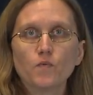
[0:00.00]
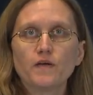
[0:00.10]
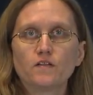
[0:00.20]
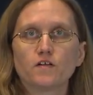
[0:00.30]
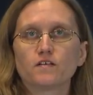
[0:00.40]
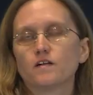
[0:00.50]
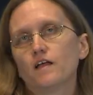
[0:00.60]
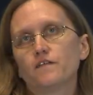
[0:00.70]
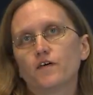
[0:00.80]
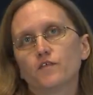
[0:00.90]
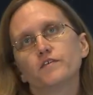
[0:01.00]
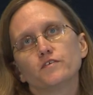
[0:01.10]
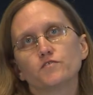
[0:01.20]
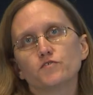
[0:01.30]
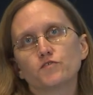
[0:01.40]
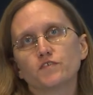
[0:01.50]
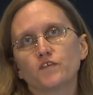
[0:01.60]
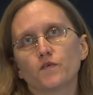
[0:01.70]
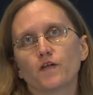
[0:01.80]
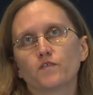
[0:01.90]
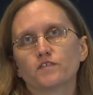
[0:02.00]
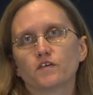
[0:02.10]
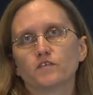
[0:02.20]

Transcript: we looked at a lot of other tissues to see what other cell